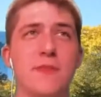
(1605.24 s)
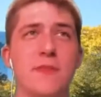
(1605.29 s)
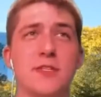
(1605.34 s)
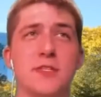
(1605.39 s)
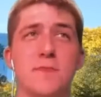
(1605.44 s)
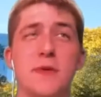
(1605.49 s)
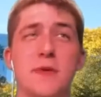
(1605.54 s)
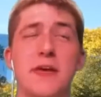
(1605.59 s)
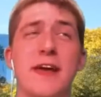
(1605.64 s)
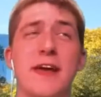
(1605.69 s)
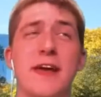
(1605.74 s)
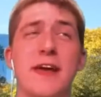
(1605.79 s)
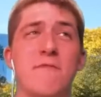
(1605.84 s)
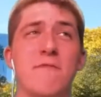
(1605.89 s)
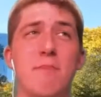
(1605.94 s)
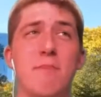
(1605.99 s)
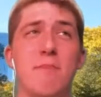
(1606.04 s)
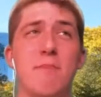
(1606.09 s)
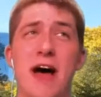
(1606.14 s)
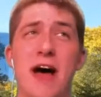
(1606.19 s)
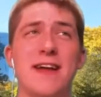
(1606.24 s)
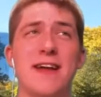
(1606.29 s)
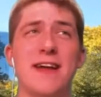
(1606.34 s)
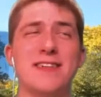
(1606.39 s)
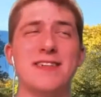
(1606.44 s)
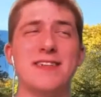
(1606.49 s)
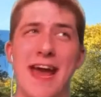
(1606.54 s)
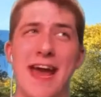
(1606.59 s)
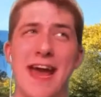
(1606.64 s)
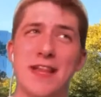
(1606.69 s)
speaking of buying
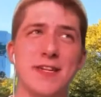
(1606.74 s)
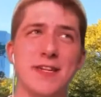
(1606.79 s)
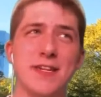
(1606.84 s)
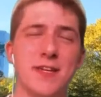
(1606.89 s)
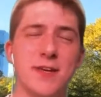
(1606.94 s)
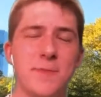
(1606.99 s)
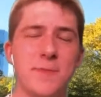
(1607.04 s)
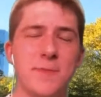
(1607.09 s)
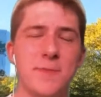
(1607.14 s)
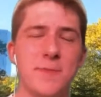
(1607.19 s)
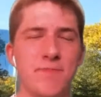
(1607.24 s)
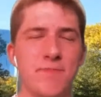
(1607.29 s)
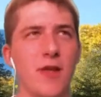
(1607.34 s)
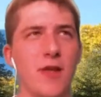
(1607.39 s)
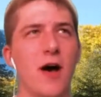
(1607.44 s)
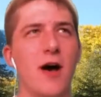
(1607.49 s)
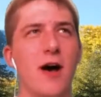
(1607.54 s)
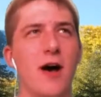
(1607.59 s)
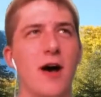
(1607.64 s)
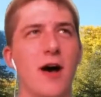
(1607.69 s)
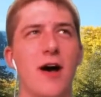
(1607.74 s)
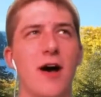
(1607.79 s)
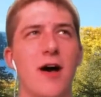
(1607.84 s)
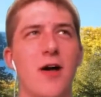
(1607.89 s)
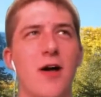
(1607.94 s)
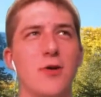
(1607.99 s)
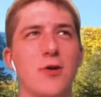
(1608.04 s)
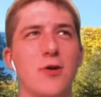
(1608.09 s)
talent, uh,